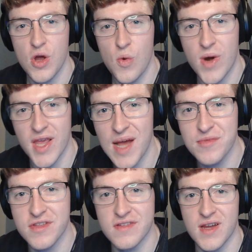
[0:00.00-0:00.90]
When it comes
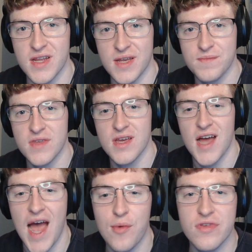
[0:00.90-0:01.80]
to studying,
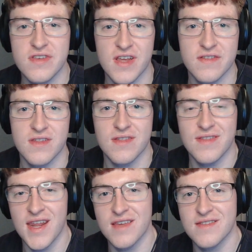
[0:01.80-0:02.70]
I would suggest
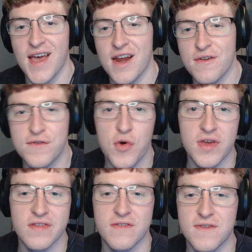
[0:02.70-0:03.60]
setting aside a
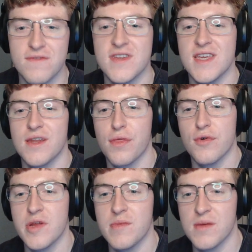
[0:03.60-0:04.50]
focused 15 to
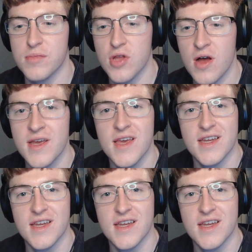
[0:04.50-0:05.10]
30 minute block